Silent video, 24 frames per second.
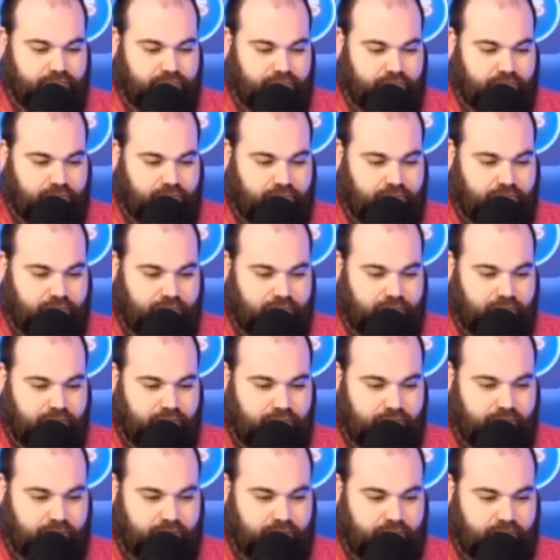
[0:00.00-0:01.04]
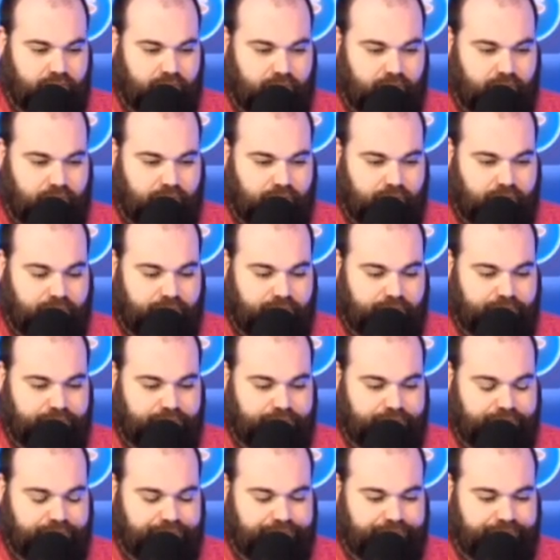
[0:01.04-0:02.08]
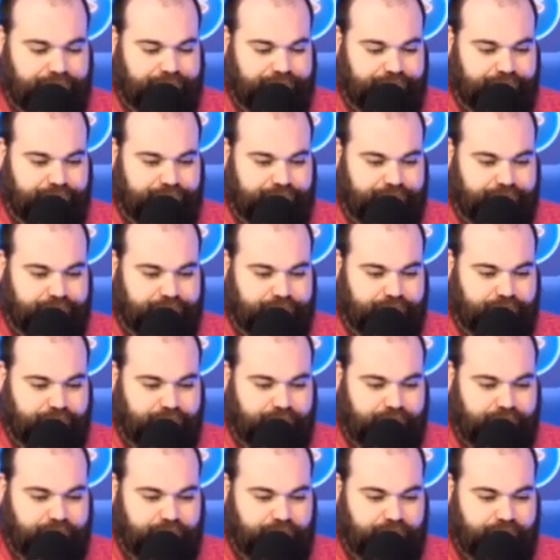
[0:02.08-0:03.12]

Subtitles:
(silent)